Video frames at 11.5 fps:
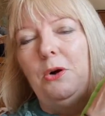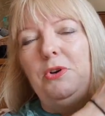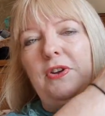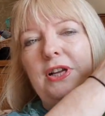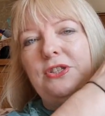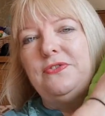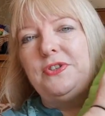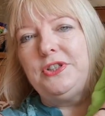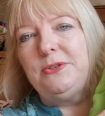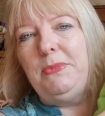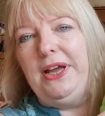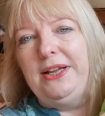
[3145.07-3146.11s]
I would have liked to have
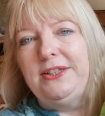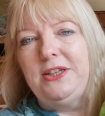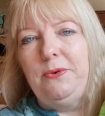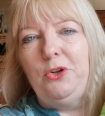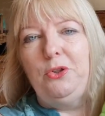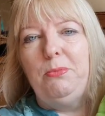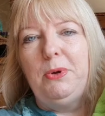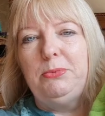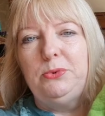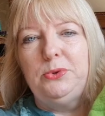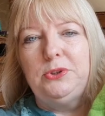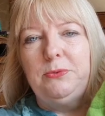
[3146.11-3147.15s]
done some hand sewing on the
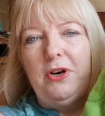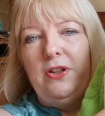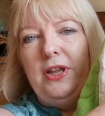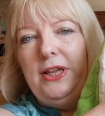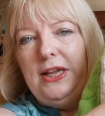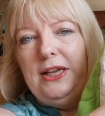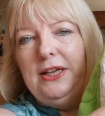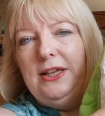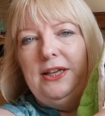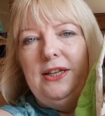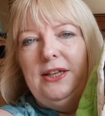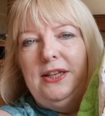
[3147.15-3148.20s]
bubbles. Where are they there?
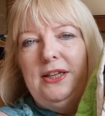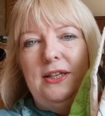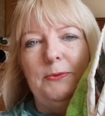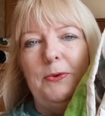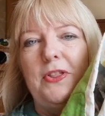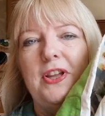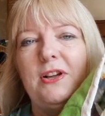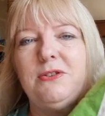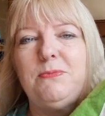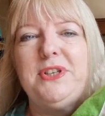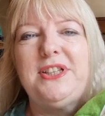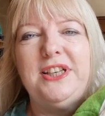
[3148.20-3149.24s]
But I think I
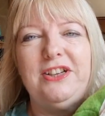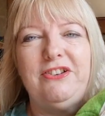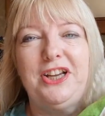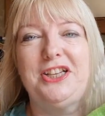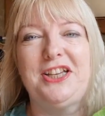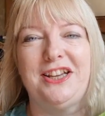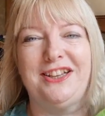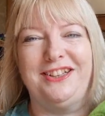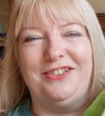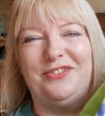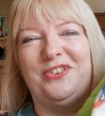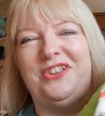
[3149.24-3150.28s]
was a bit delirious
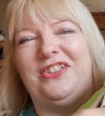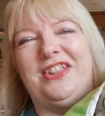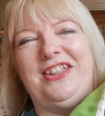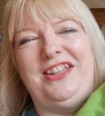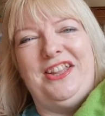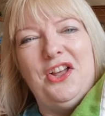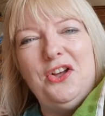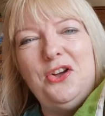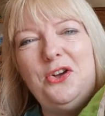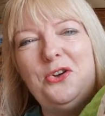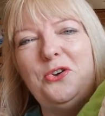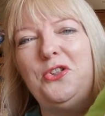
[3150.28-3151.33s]
with
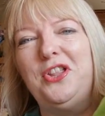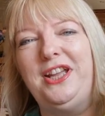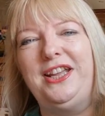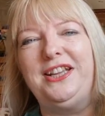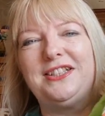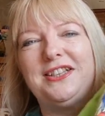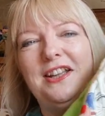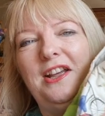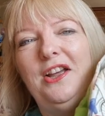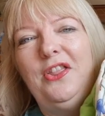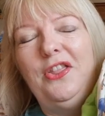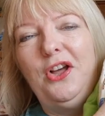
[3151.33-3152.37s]
all the heat
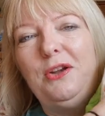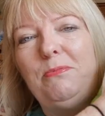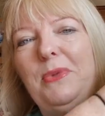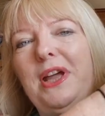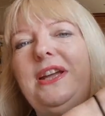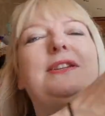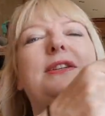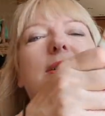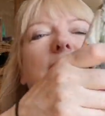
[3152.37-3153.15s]
that I'd made.